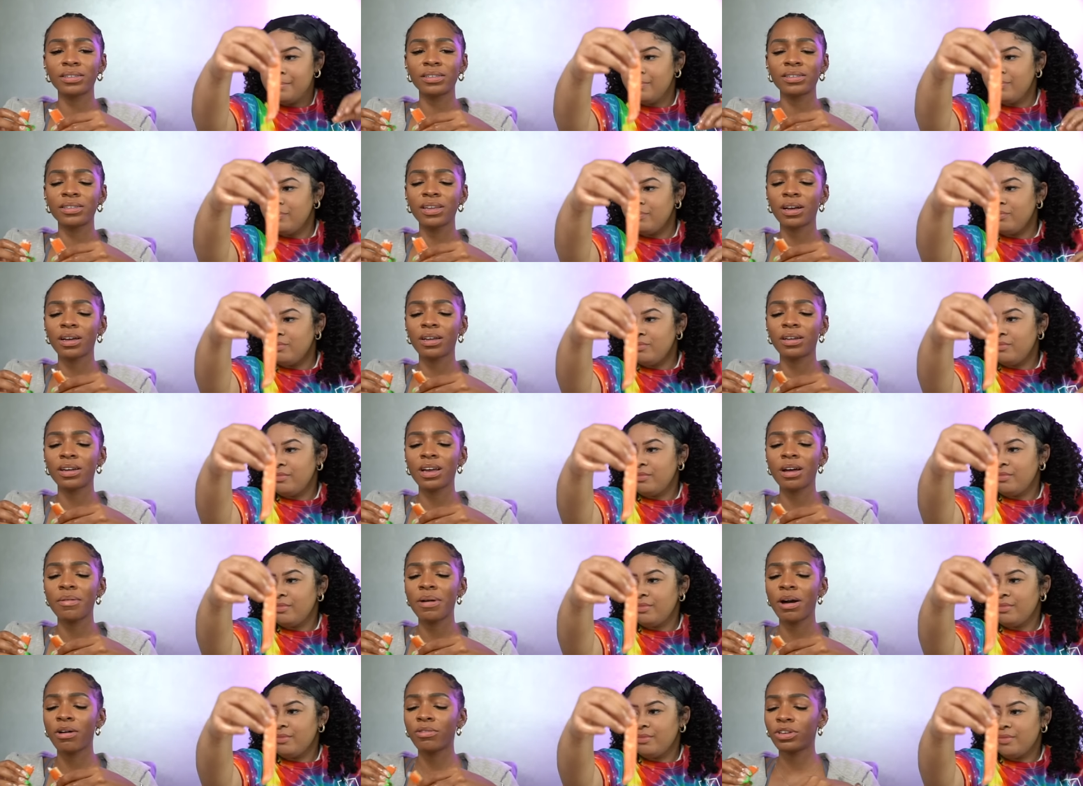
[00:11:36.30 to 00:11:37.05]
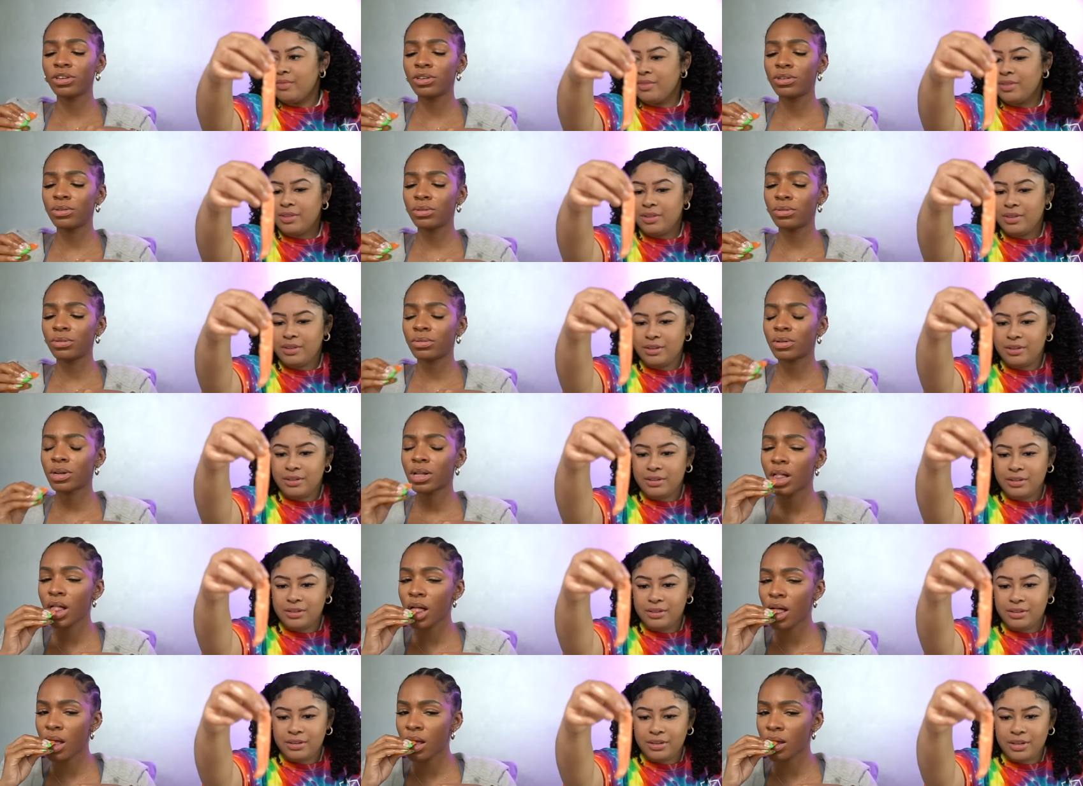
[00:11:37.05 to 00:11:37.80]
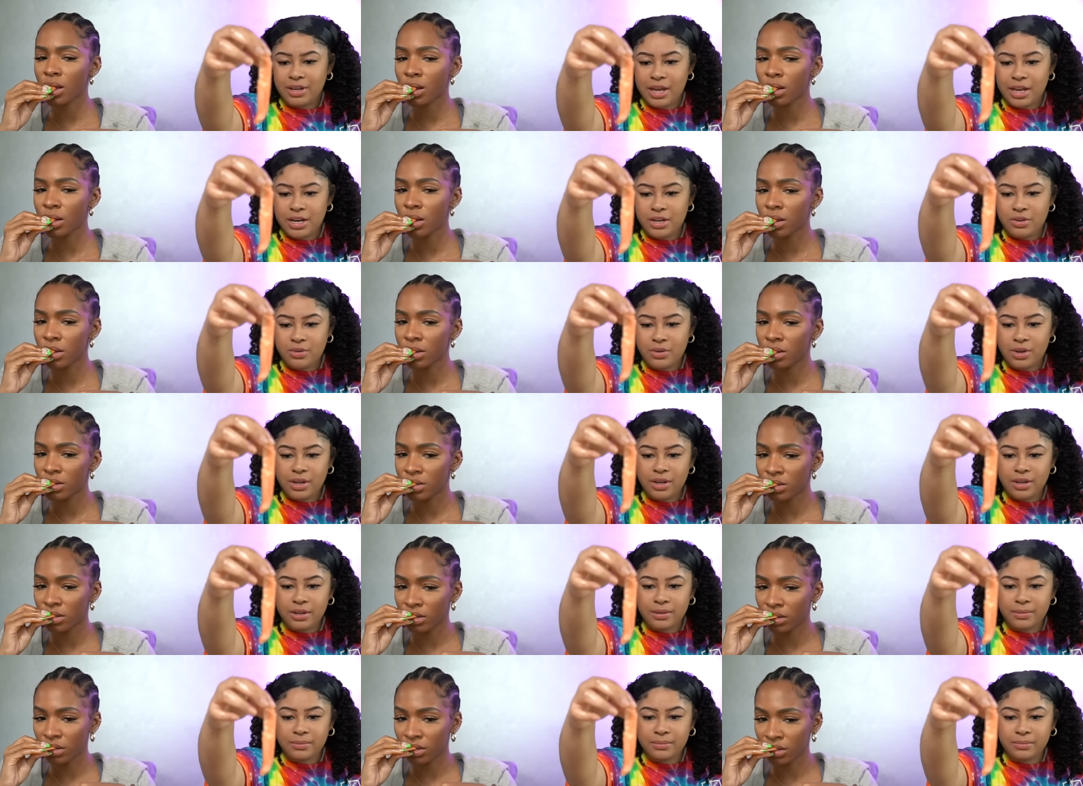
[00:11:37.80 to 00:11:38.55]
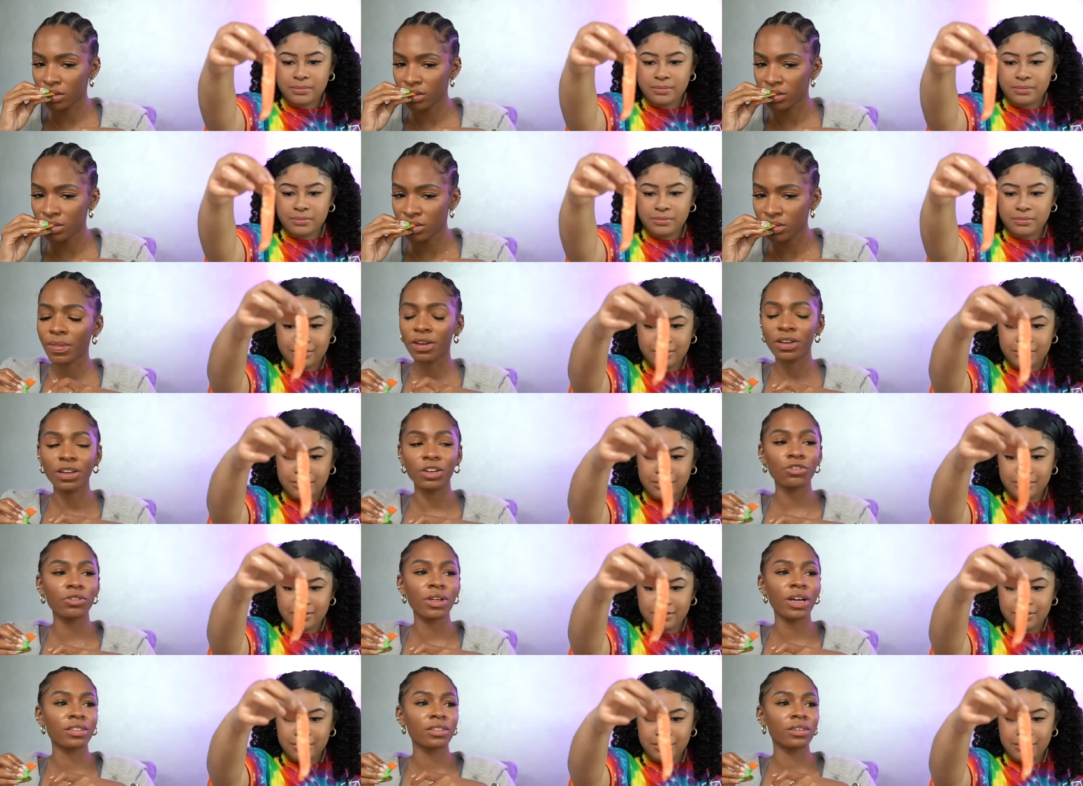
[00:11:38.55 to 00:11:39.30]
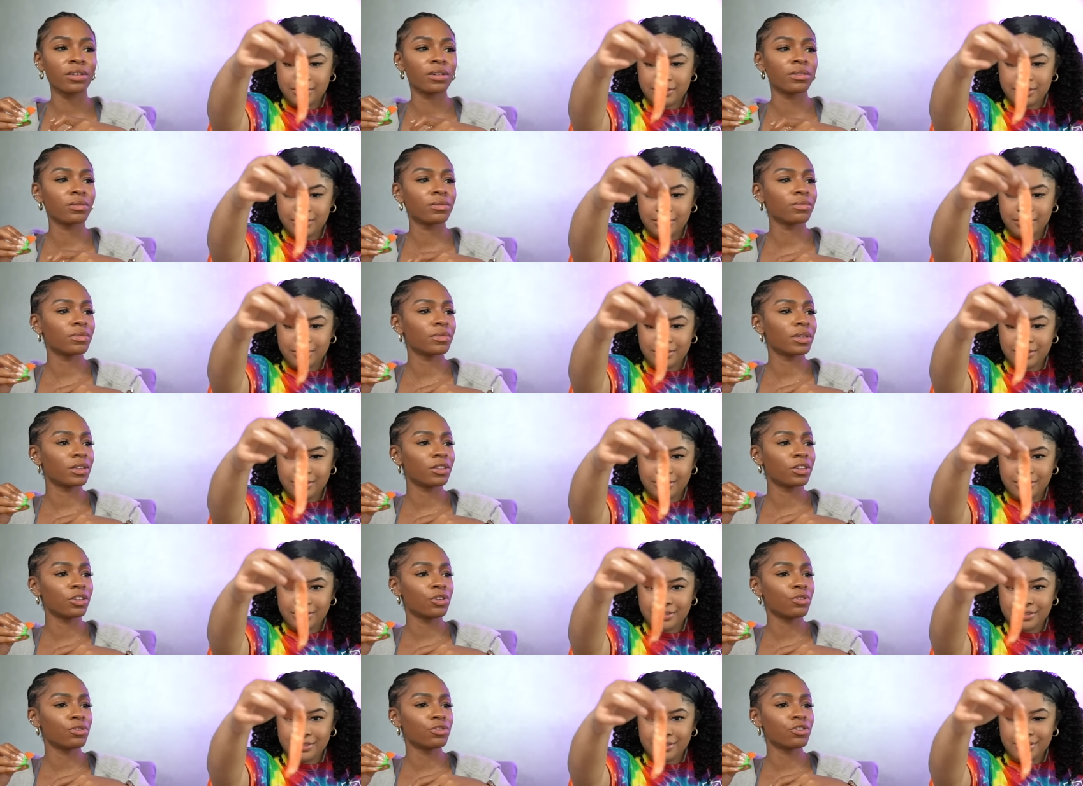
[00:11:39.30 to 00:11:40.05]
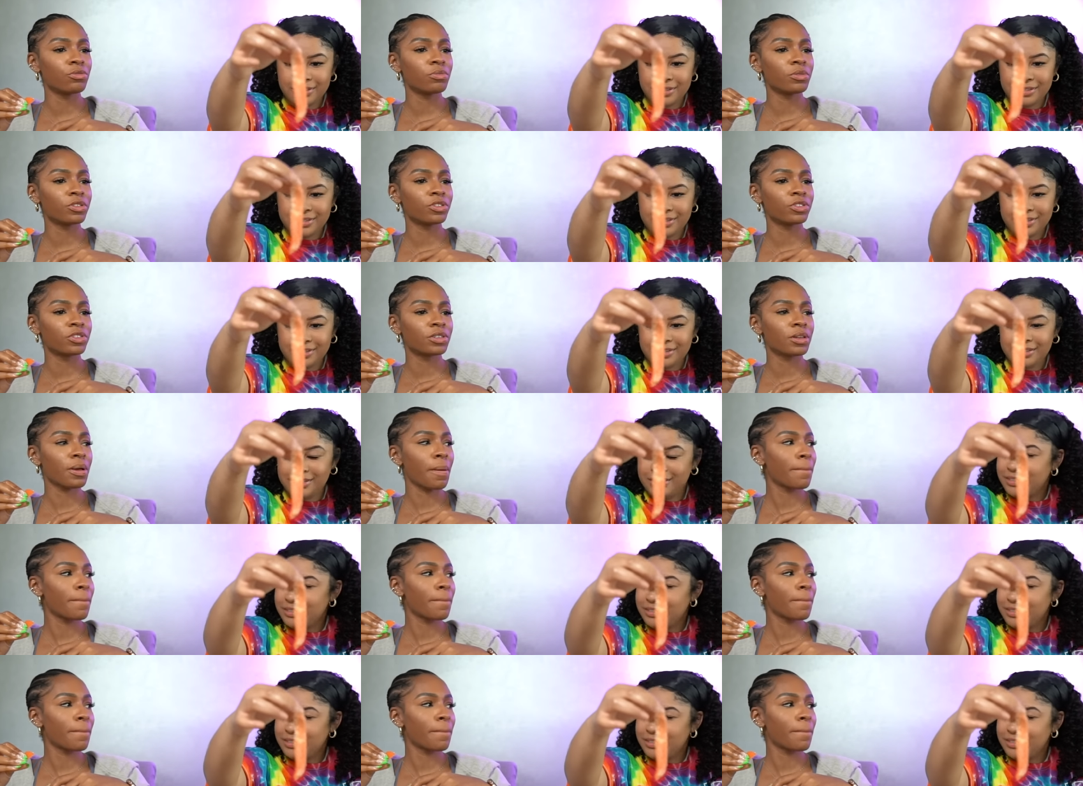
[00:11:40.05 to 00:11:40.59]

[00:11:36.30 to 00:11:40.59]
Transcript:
Speaker 1: It's not gonna come out cute.
Speaker 2: How do you um?
Speaker 1: How do you do like the the YouTubers.